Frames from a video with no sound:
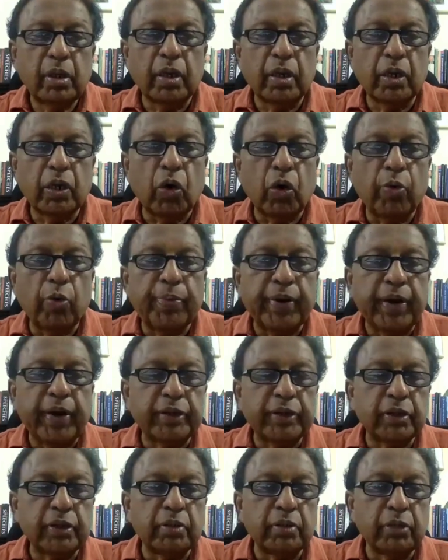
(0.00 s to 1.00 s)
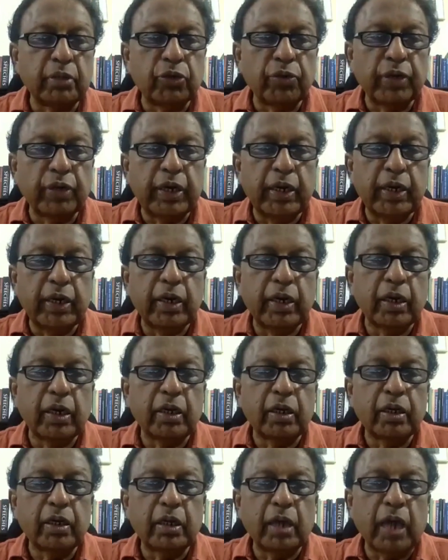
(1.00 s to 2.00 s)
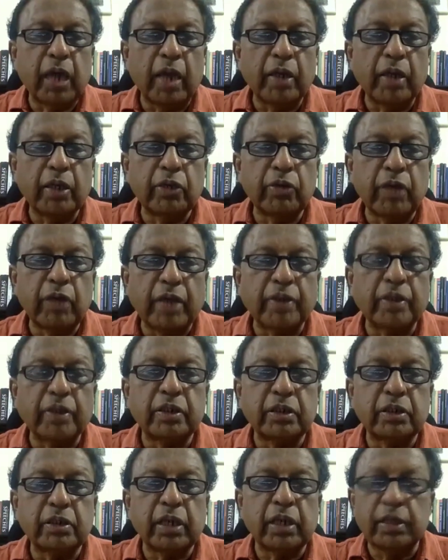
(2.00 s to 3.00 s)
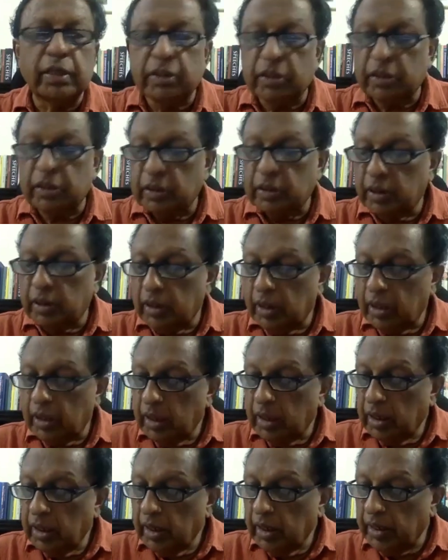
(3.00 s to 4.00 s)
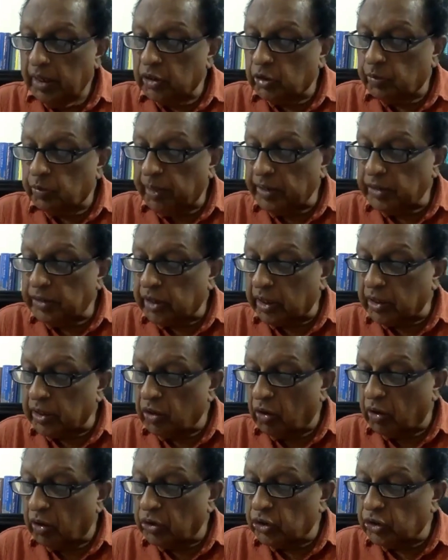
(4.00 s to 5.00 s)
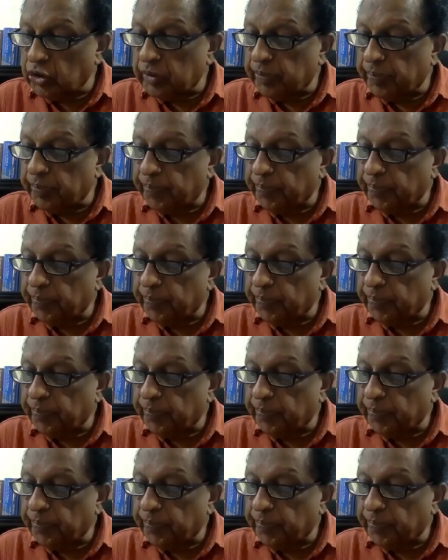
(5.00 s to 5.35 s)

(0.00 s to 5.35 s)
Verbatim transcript: in cooperation between India and the United States in space technology.